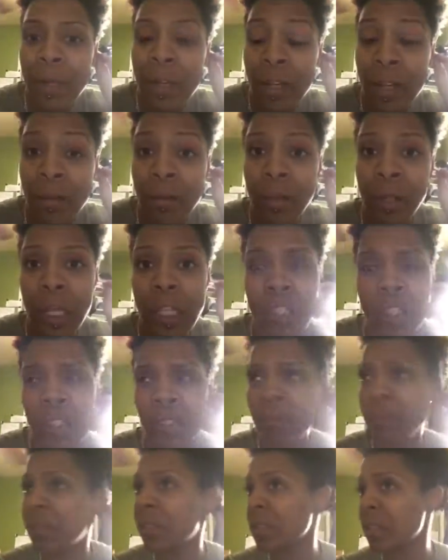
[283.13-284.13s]
been in a
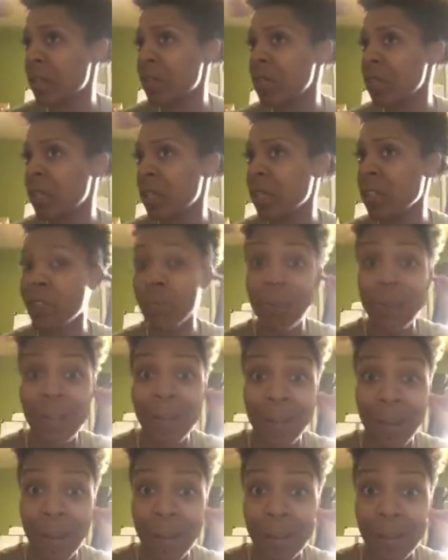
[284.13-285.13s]
relationship since I was like
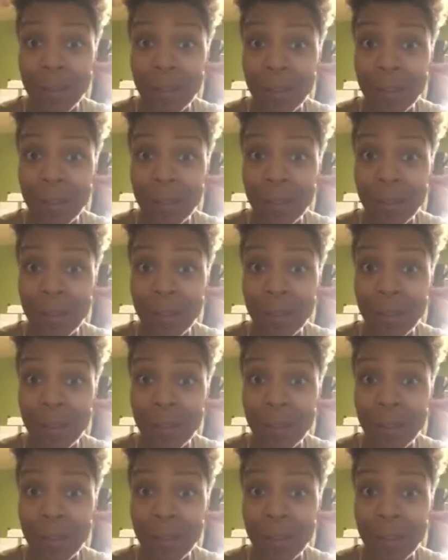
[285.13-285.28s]
29.